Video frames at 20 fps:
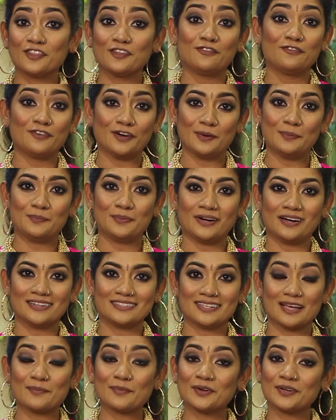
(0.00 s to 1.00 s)
the fun part,
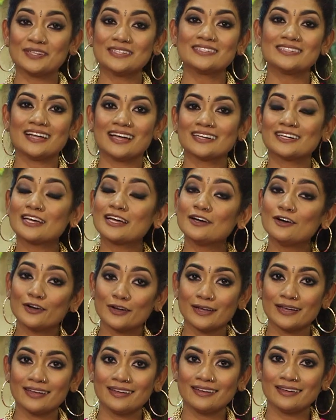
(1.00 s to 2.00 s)
I'm going to start
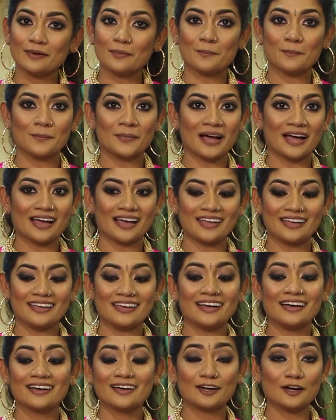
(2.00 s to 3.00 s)
cooking my
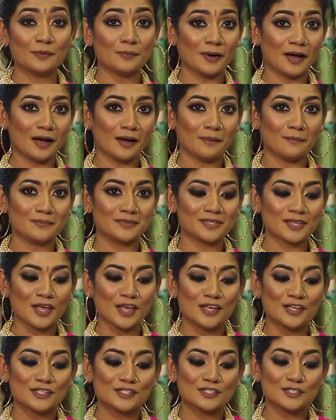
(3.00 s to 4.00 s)
kebabs.
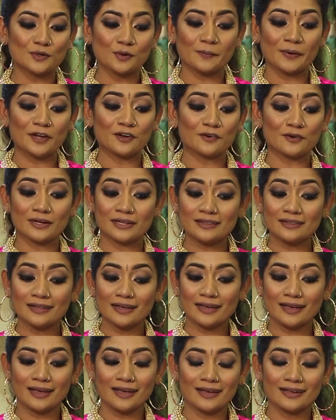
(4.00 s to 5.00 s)
So my griddle
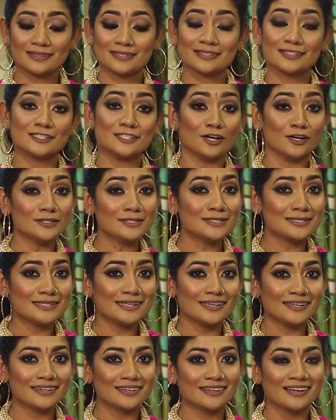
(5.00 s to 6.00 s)
here, it is
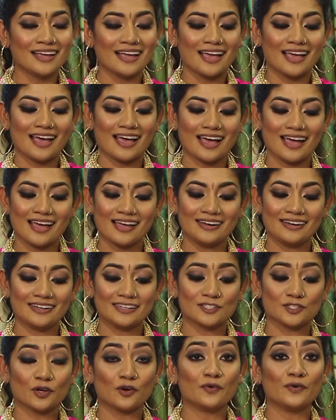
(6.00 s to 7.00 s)
non-stick and
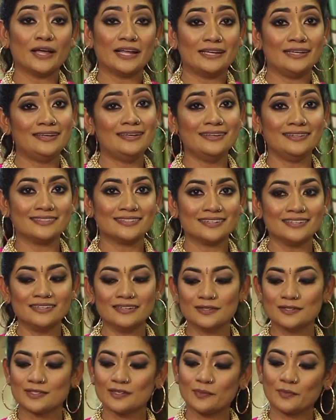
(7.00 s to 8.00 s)
it's already
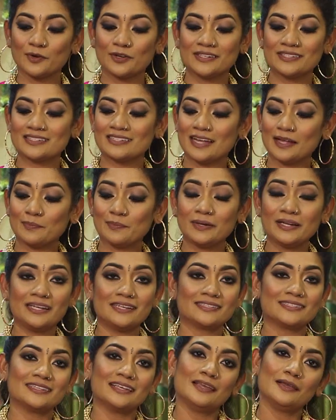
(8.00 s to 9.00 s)
heated. So I'm going to start
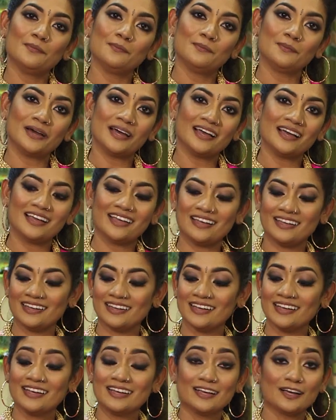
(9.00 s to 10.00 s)
placing my
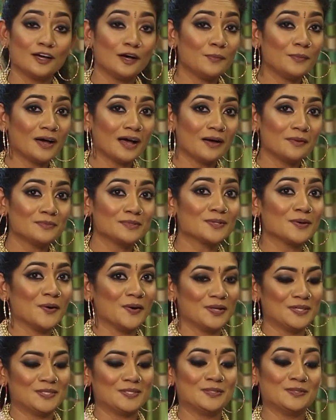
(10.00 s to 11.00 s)
kebabs
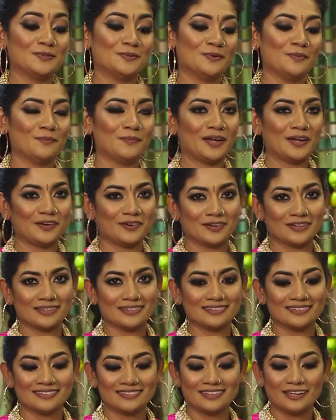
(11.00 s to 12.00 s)
onto my griddle.
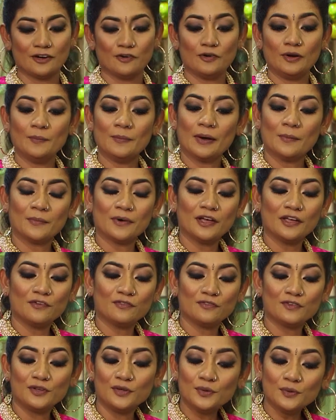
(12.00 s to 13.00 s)
Remember, if
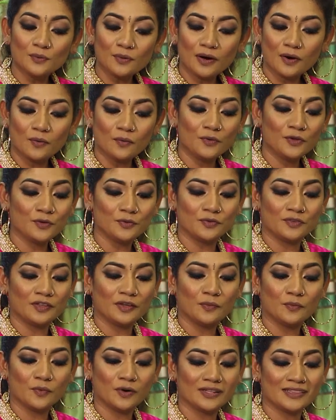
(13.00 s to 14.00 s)
you are
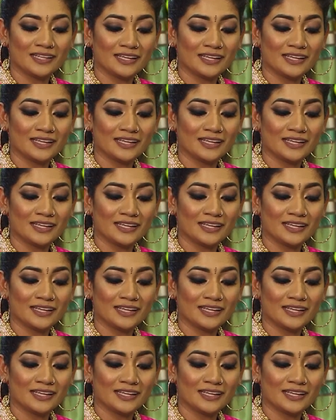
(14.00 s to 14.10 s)
using one